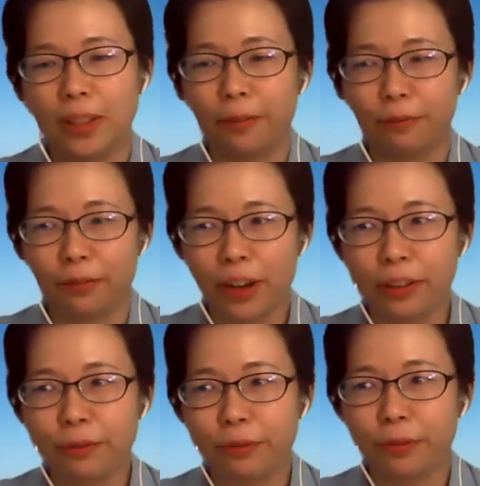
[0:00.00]
That
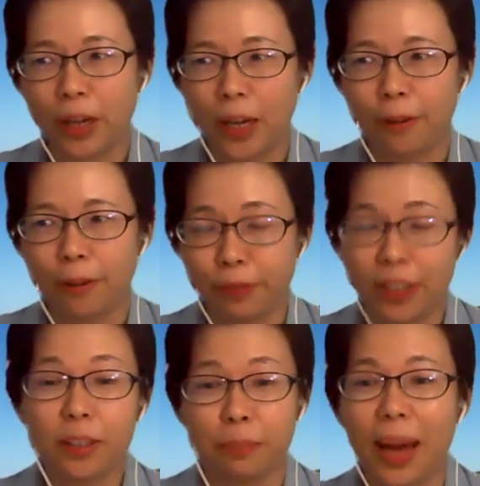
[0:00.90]
was the very
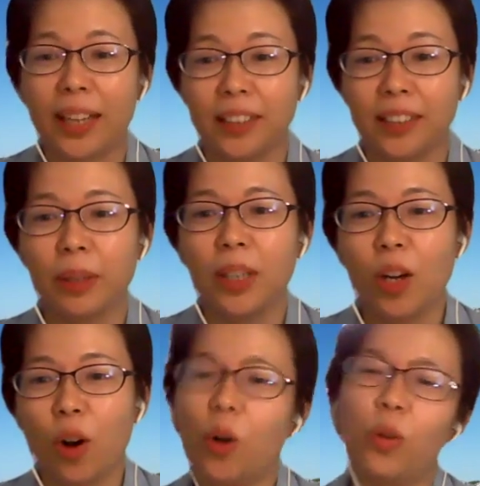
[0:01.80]
first
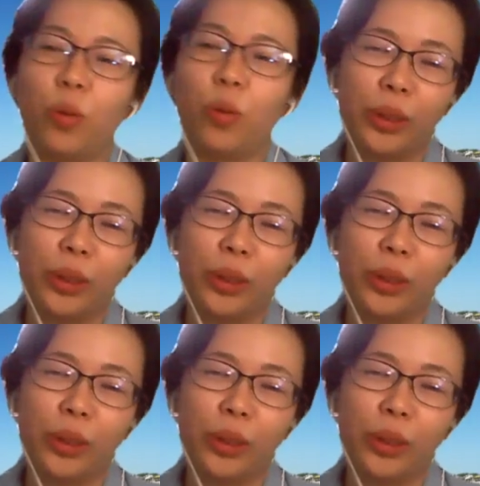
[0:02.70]
market,